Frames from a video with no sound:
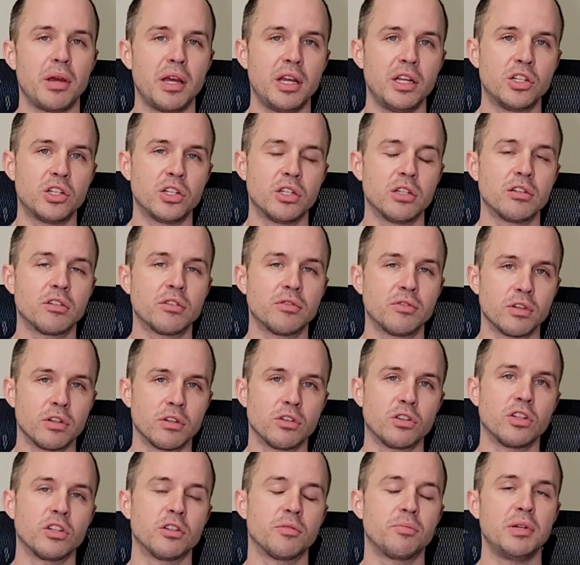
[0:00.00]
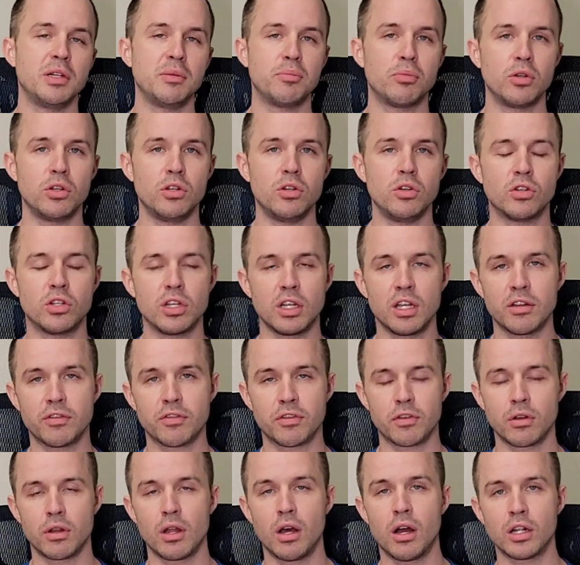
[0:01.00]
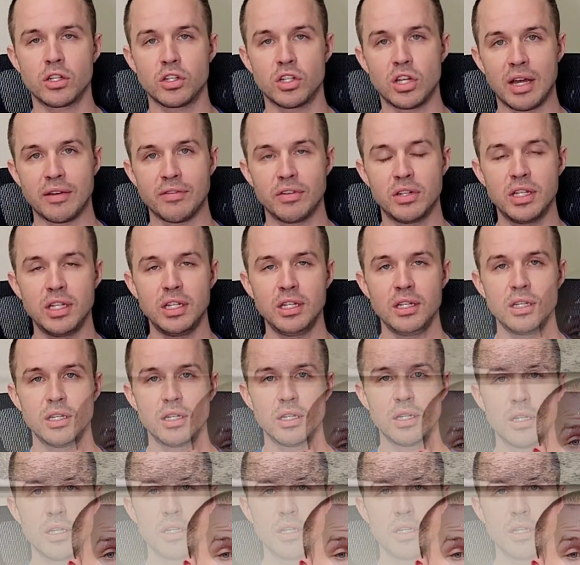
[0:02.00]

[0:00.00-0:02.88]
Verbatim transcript: patients versus people using it for longevity.